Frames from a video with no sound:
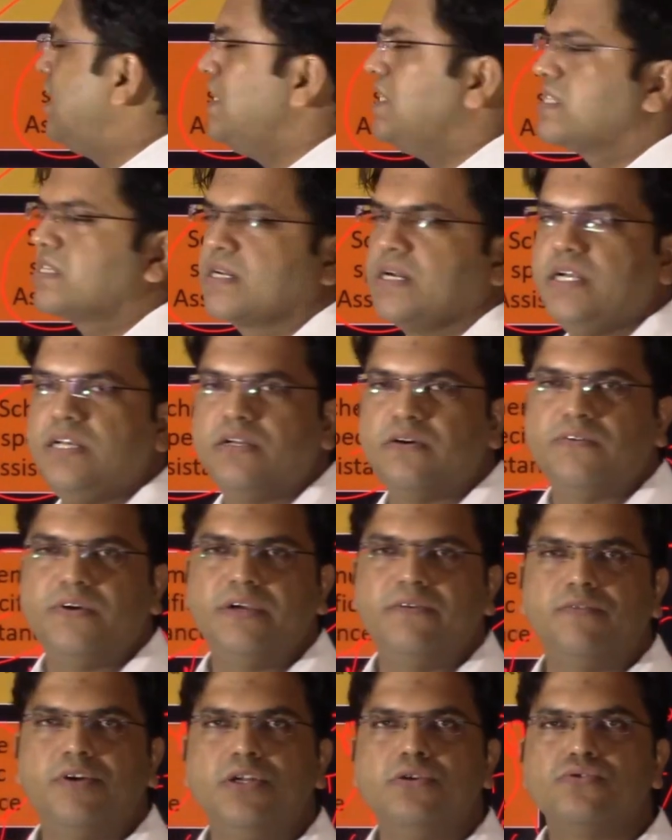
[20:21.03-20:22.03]
this kind of
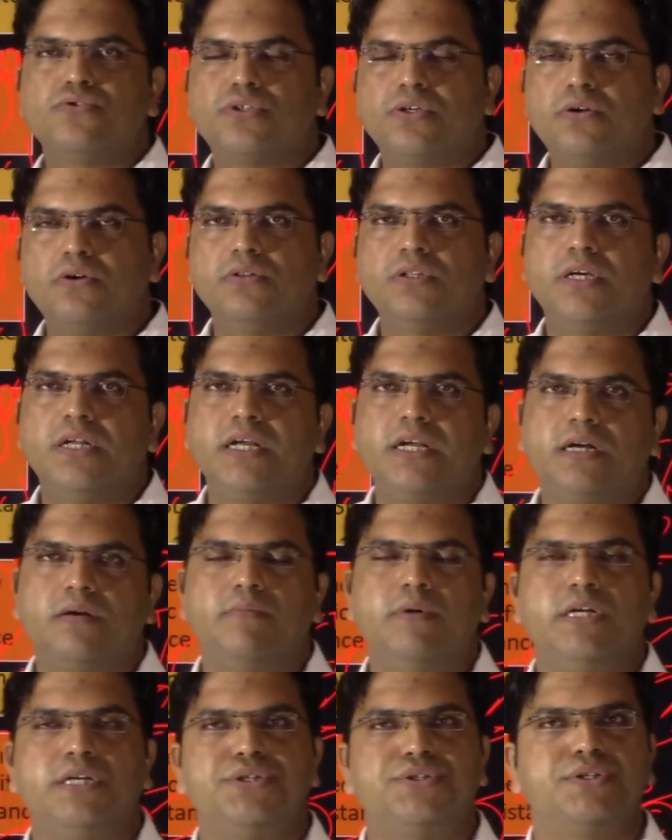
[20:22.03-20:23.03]
devolution on the
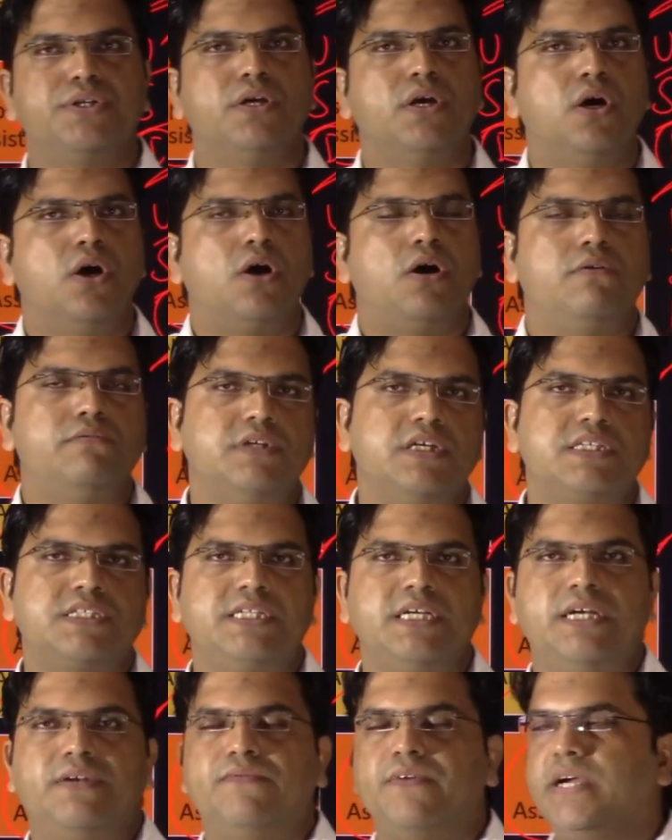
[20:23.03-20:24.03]
recommendation of the
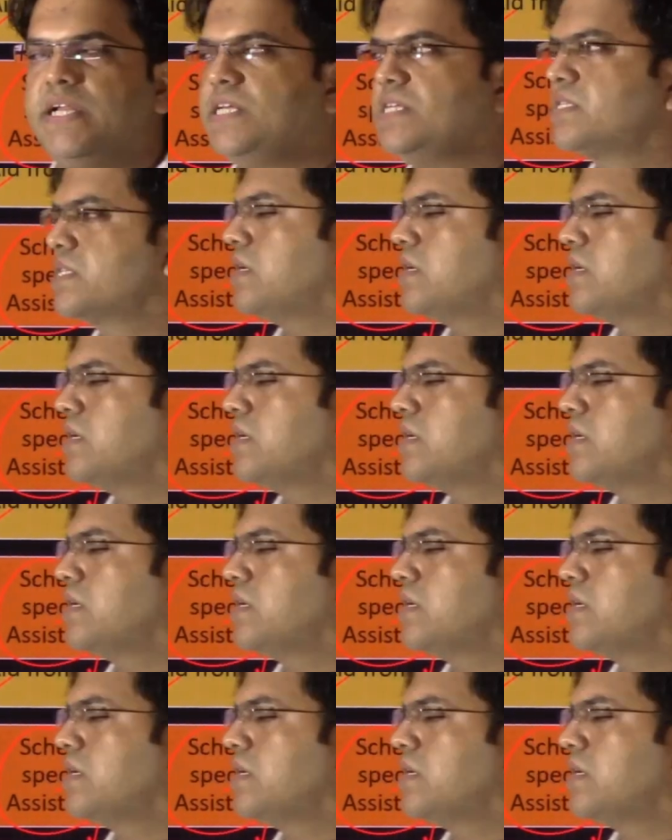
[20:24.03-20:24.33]
state finance